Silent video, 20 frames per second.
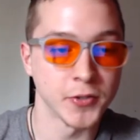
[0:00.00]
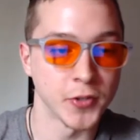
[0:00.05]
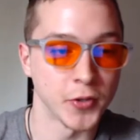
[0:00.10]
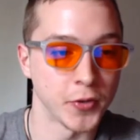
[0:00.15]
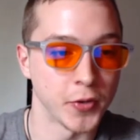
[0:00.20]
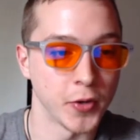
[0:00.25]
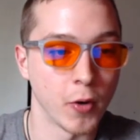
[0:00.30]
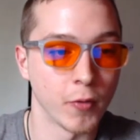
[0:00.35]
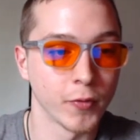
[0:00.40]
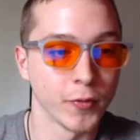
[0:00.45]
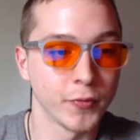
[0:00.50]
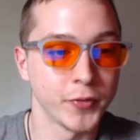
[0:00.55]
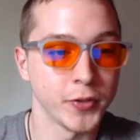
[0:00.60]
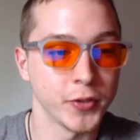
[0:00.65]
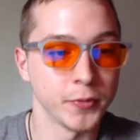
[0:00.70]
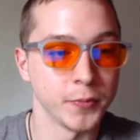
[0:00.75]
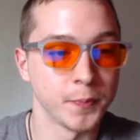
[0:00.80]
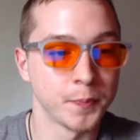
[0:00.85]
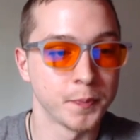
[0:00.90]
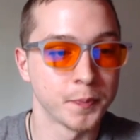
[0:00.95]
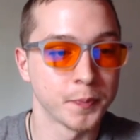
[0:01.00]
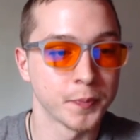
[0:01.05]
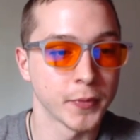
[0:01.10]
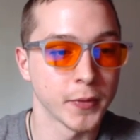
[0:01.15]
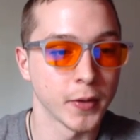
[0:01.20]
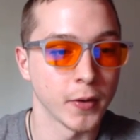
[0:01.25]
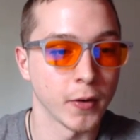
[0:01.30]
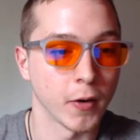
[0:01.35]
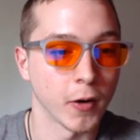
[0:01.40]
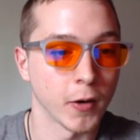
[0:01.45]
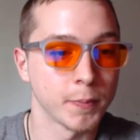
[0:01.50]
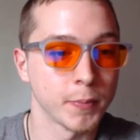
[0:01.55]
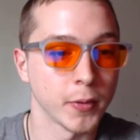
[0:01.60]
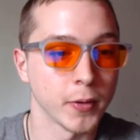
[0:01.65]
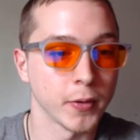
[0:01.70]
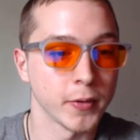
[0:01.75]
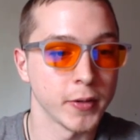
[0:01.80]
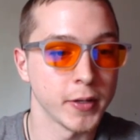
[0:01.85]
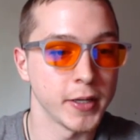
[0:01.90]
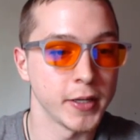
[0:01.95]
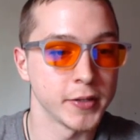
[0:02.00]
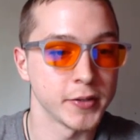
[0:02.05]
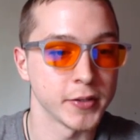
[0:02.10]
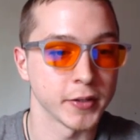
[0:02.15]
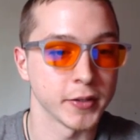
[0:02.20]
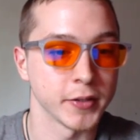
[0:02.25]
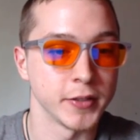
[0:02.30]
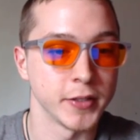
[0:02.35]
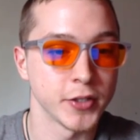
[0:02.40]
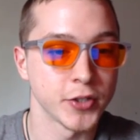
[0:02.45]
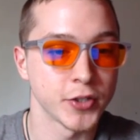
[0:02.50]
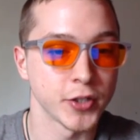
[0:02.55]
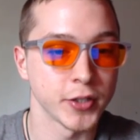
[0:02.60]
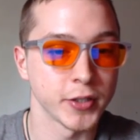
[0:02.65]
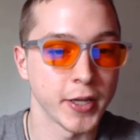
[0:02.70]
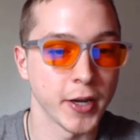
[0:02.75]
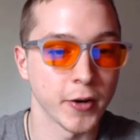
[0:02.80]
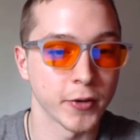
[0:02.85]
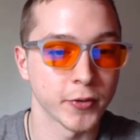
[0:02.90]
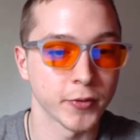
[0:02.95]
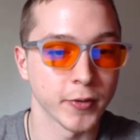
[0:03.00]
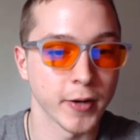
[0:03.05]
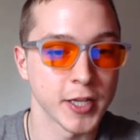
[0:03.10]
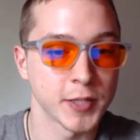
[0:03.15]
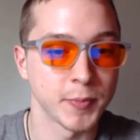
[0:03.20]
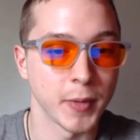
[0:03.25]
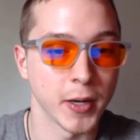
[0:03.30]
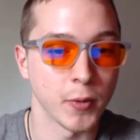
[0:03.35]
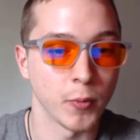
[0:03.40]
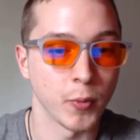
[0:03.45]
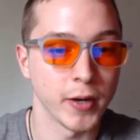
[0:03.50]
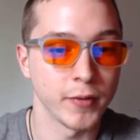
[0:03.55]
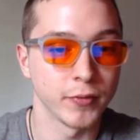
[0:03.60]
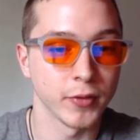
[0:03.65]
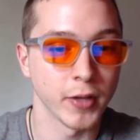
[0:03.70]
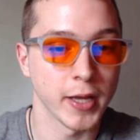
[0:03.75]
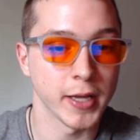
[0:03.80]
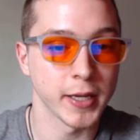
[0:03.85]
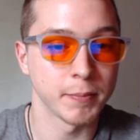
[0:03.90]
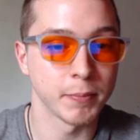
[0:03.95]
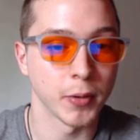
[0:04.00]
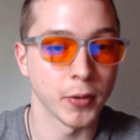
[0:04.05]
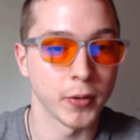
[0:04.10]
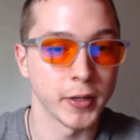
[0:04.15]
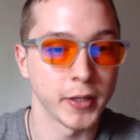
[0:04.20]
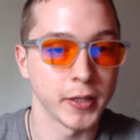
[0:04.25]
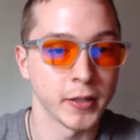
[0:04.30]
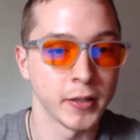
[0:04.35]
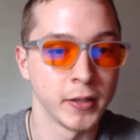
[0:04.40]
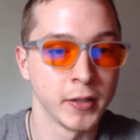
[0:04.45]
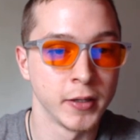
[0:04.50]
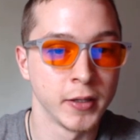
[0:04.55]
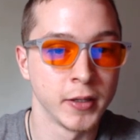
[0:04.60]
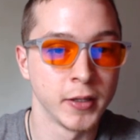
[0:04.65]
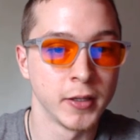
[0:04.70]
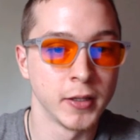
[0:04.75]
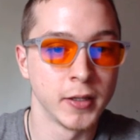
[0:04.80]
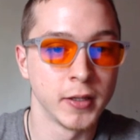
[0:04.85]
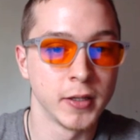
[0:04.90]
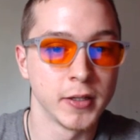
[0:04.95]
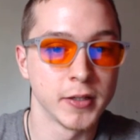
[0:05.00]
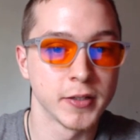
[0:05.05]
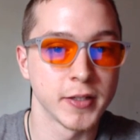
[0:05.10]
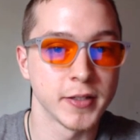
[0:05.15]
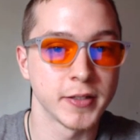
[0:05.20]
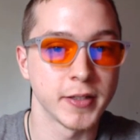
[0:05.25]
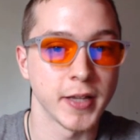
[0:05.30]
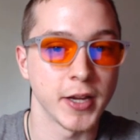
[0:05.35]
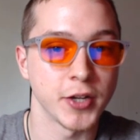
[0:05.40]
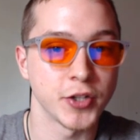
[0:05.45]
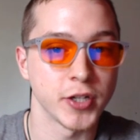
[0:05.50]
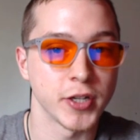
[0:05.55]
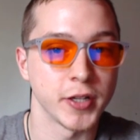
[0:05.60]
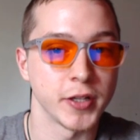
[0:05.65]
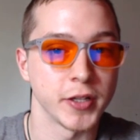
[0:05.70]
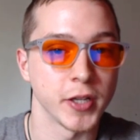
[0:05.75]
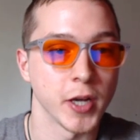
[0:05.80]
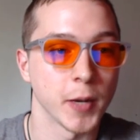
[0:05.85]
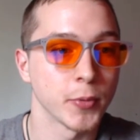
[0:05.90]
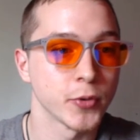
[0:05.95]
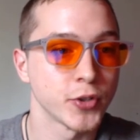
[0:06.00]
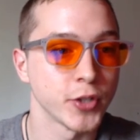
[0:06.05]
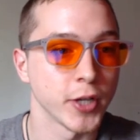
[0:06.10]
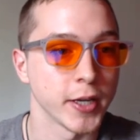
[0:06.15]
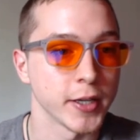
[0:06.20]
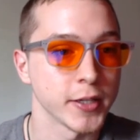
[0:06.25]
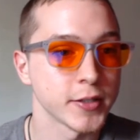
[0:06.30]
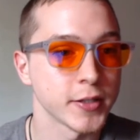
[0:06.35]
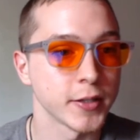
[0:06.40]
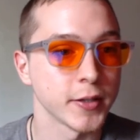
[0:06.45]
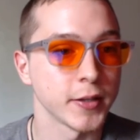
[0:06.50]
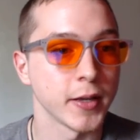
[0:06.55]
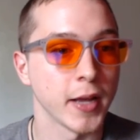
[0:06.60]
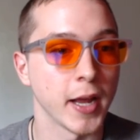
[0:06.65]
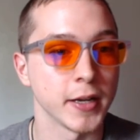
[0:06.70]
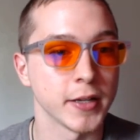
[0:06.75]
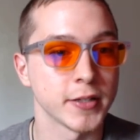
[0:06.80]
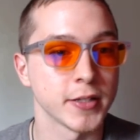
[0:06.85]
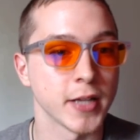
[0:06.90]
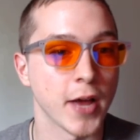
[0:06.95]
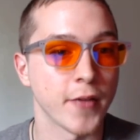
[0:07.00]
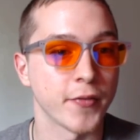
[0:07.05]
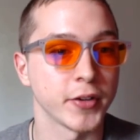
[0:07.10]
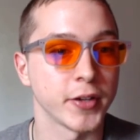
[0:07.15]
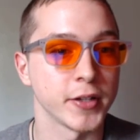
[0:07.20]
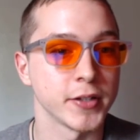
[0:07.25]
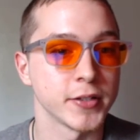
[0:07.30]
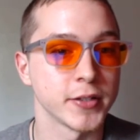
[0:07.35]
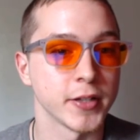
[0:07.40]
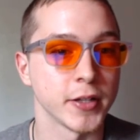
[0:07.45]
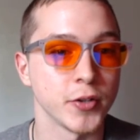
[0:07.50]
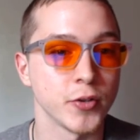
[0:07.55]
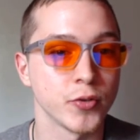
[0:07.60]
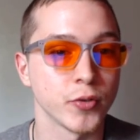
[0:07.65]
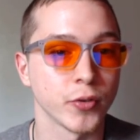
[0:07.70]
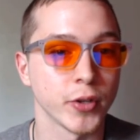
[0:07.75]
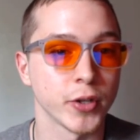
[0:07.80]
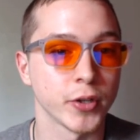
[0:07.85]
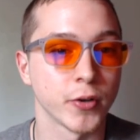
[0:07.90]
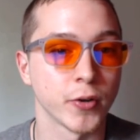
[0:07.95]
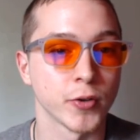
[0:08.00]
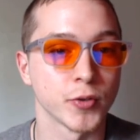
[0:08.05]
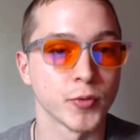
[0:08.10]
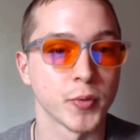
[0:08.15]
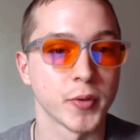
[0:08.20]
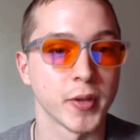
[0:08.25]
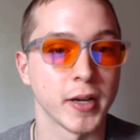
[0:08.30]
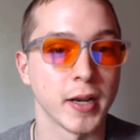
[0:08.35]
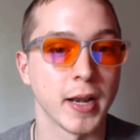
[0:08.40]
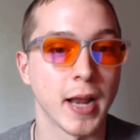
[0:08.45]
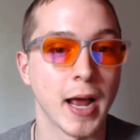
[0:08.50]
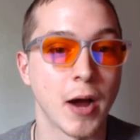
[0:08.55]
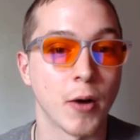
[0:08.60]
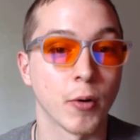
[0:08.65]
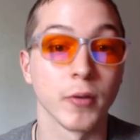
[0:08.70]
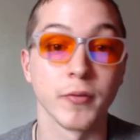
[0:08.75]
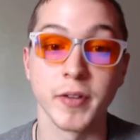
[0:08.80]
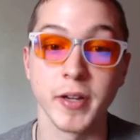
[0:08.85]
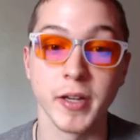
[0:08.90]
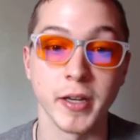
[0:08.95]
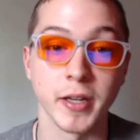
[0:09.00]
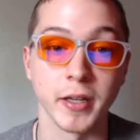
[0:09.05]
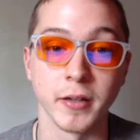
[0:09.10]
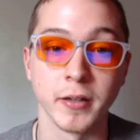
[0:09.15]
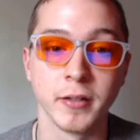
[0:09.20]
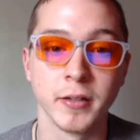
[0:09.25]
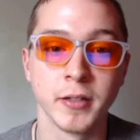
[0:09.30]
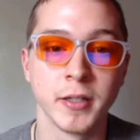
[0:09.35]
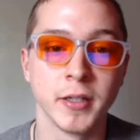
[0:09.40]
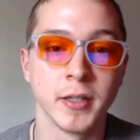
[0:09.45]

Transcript: So, the overview heartburn is a condition characterized by wave like burning sensation in the upper chest and esophagus that usually occurs within an hour of eating.